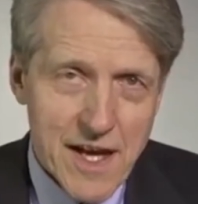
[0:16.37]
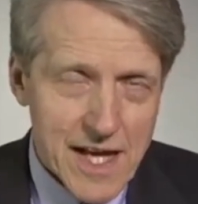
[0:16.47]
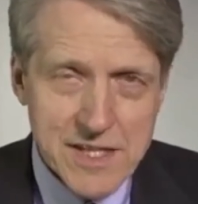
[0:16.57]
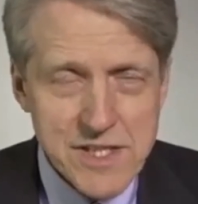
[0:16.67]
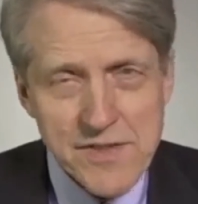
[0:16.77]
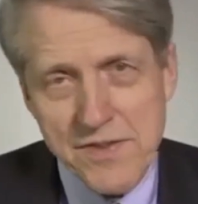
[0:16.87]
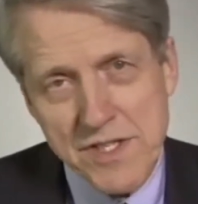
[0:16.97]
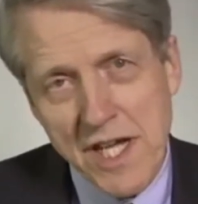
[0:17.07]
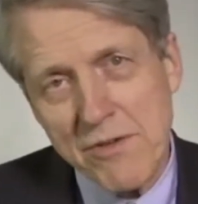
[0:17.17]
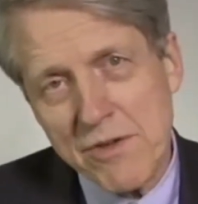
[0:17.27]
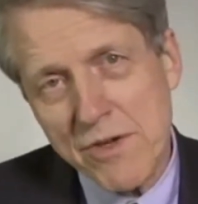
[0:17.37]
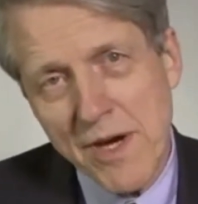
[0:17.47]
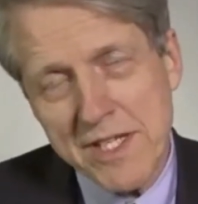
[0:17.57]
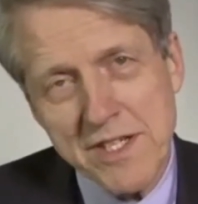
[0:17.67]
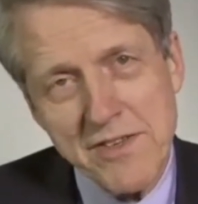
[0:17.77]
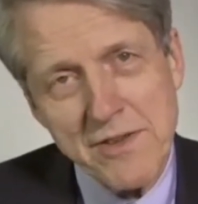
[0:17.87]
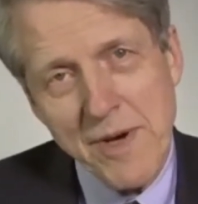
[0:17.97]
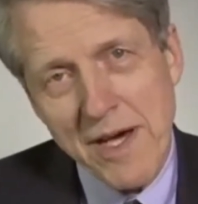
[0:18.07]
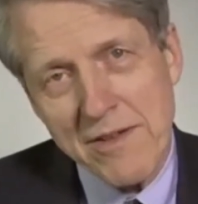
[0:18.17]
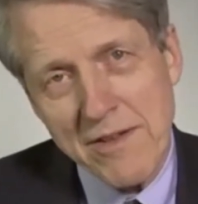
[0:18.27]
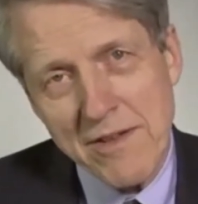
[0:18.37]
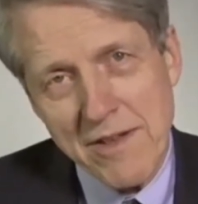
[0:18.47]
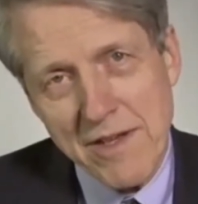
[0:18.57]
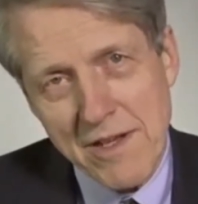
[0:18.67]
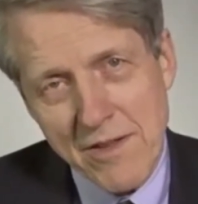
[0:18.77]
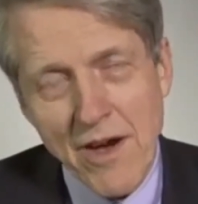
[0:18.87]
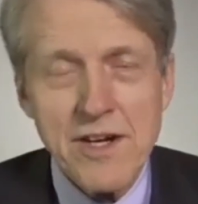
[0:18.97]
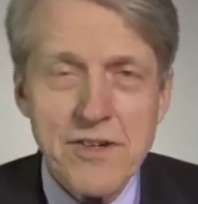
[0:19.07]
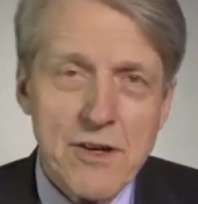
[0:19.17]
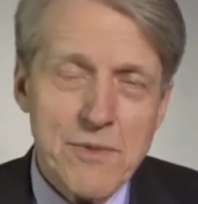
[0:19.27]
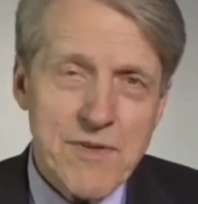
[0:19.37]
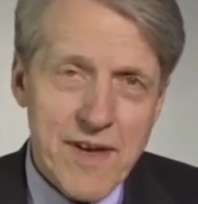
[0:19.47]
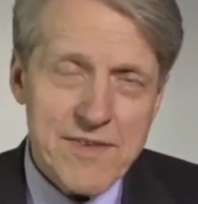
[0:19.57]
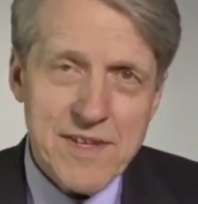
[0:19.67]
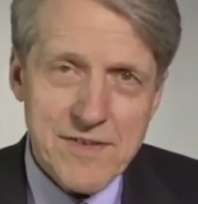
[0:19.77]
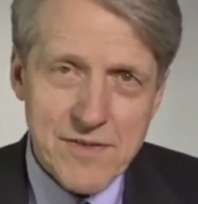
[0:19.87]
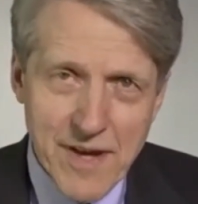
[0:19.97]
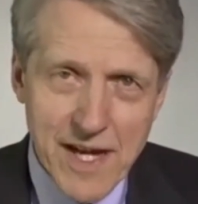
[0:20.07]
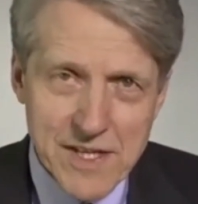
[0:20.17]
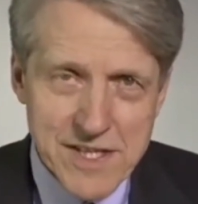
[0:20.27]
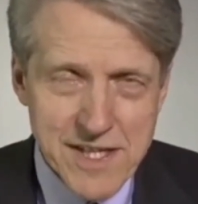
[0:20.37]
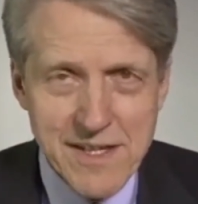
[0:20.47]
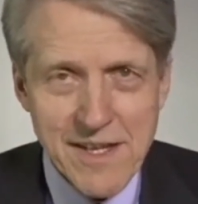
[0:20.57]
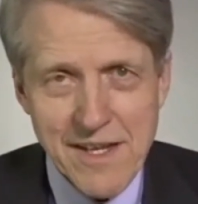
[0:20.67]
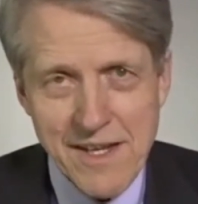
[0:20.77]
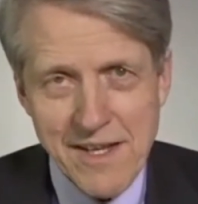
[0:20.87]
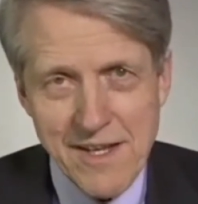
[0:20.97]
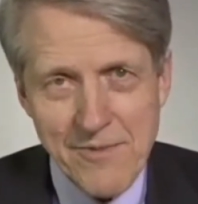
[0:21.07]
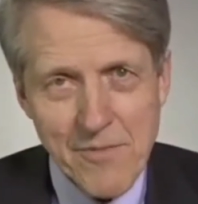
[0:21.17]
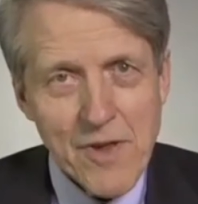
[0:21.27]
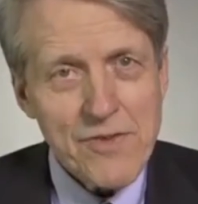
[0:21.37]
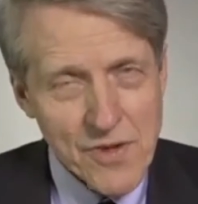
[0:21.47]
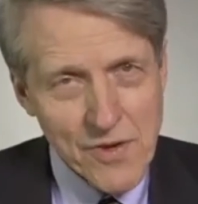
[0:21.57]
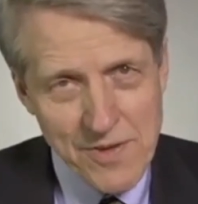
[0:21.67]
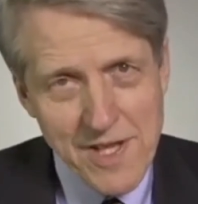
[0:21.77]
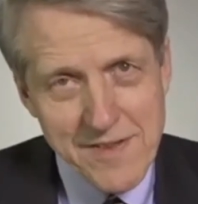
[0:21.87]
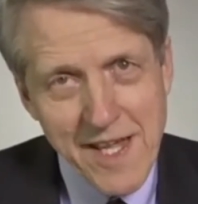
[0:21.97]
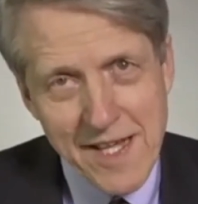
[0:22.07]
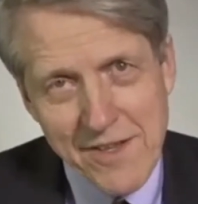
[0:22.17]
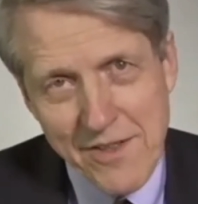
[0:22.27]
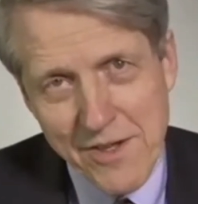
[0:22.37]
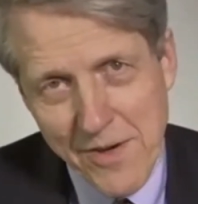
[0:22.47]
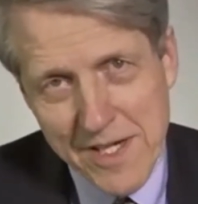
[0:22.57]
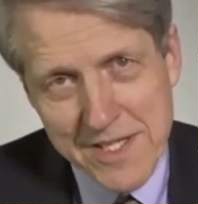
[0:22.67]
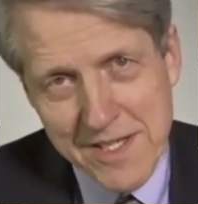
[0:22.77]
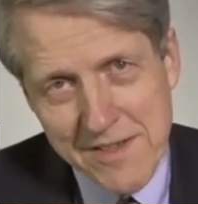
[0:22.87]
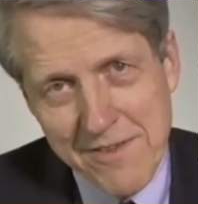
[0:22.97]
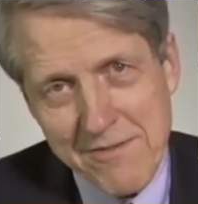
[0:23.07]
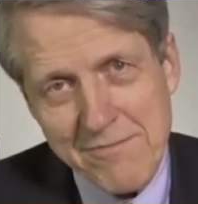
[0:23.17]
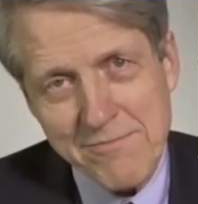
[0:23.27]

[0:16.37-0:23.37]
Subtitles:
and just general questions about long-term investing strategy. So let's get to the questions.